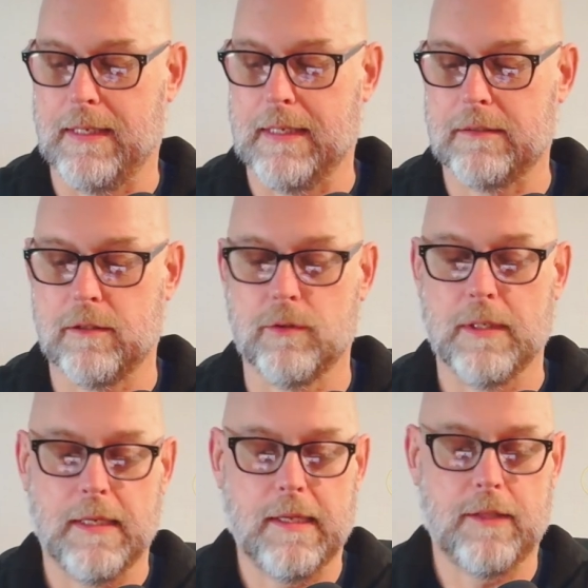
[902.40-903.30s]
So
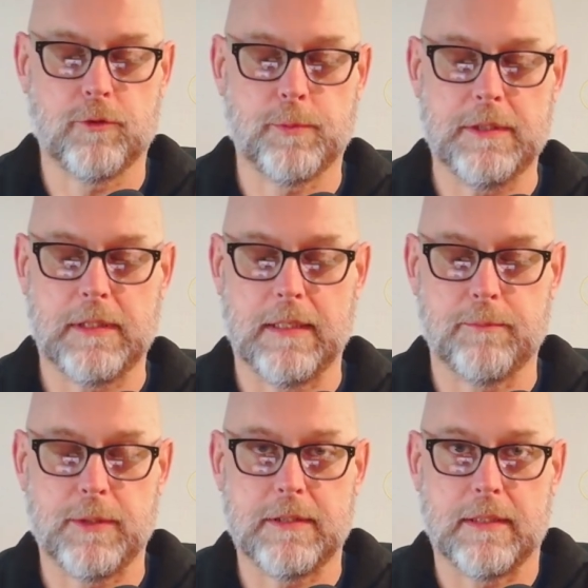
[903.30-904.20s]
those
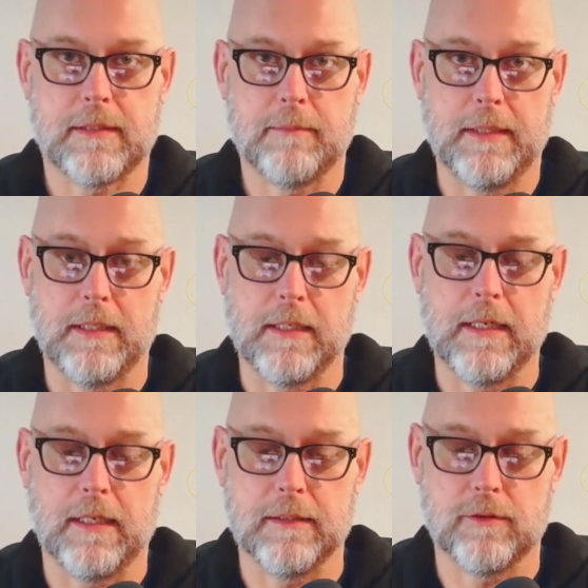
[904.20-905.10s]
presets can be any
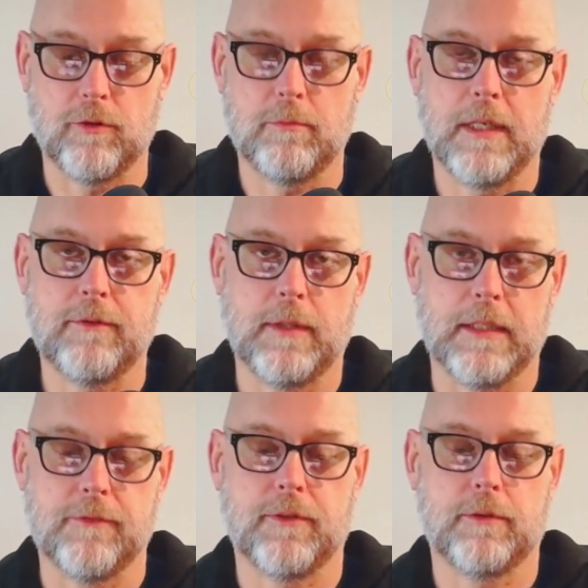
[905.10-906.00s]
zoom level, any
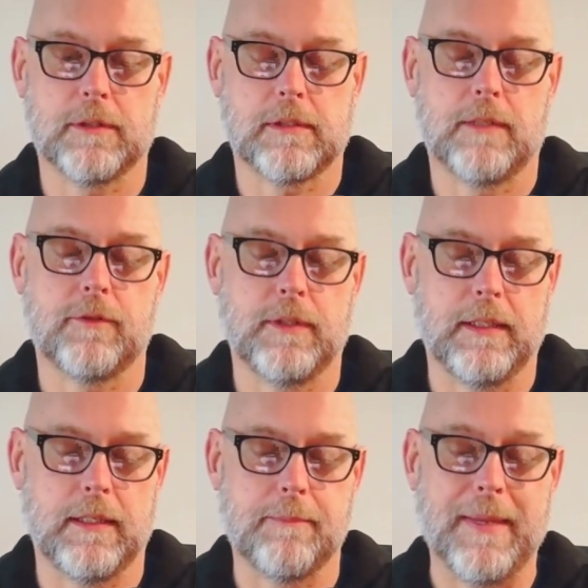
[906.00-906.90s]
focus level,
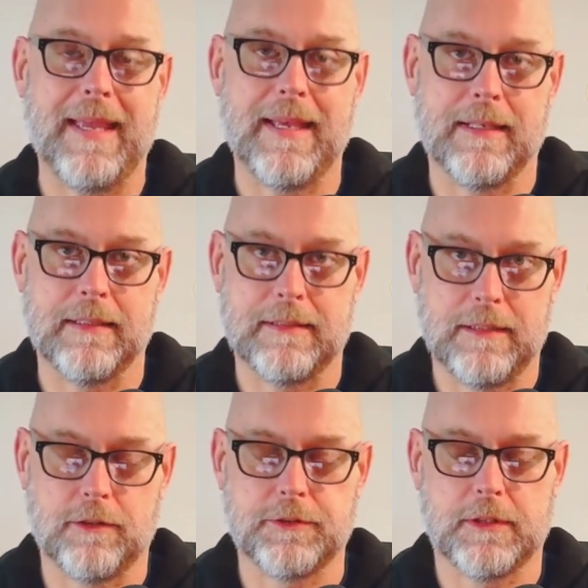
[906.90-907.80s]
any pan
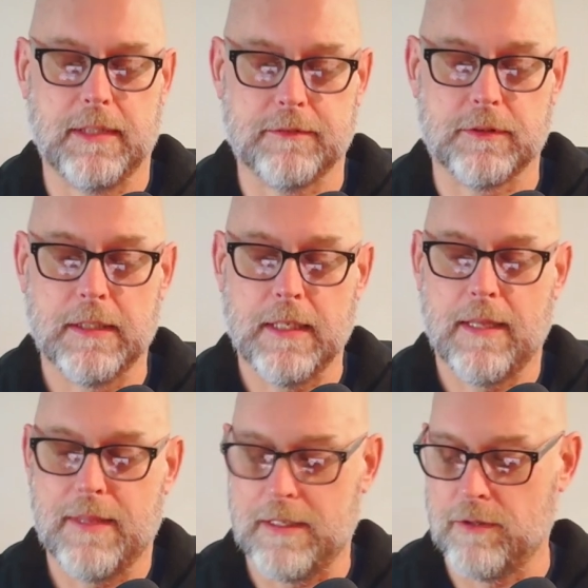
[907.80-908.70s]
tilt level
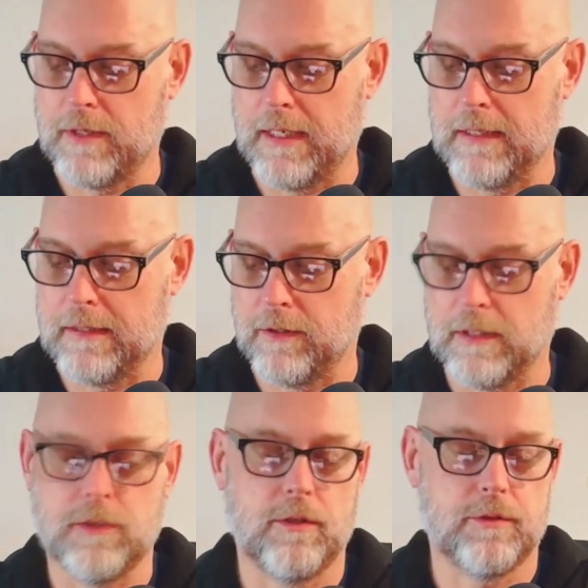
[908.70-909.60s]
that you can, you can
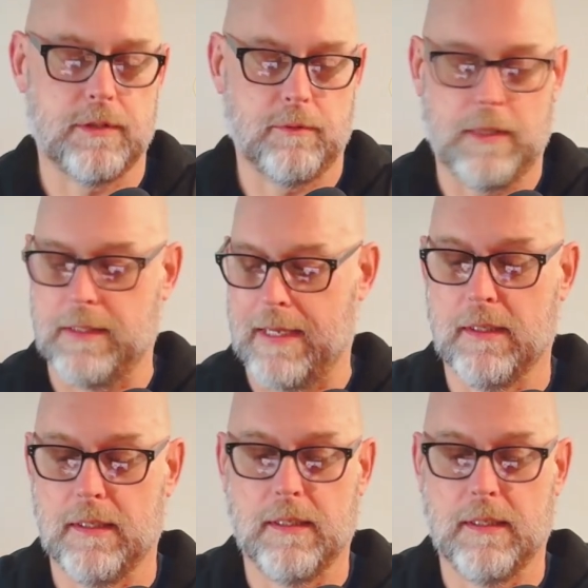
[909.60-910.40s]
use in the app.